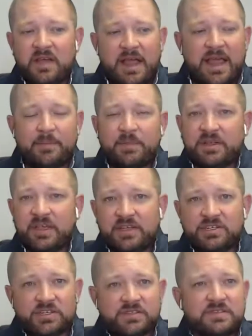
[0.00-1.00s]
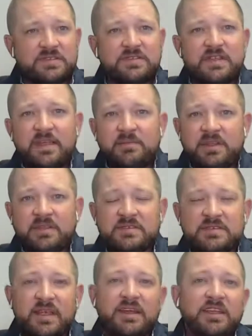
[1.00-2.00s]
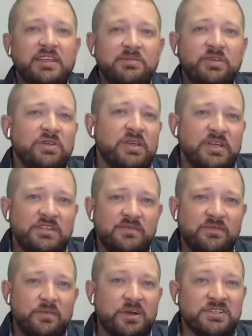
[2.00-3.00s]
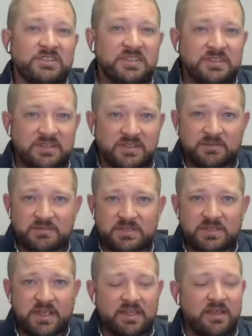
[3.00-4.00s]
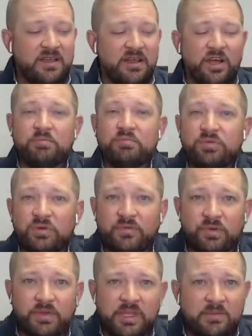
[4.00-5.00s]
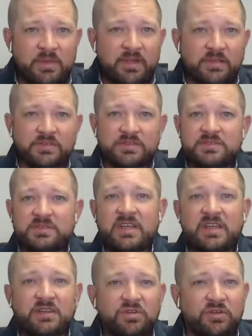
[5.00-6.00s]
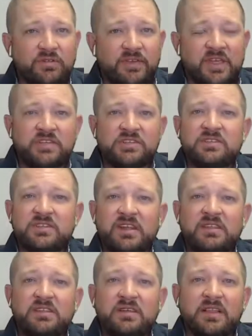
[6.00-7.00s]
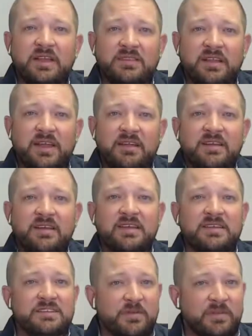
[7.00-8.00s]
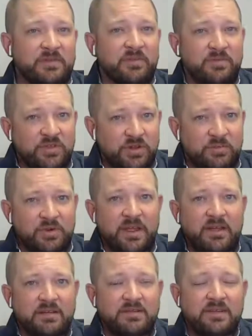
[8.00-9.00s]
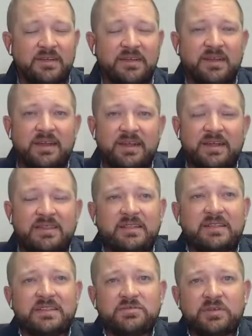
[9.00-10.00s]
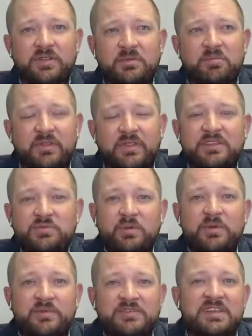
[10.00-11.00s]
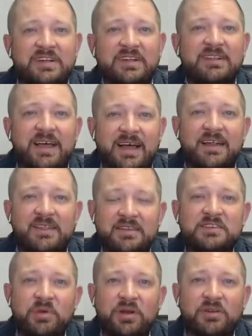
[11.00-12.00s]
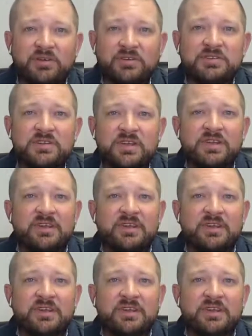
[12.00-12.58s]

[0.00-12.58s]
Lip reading: Applications, statements, any communication from our systems like approval emails, ticket notifications, anything like that is coming from your brand. And I think that's really important. That's where we've seen a lot of these partners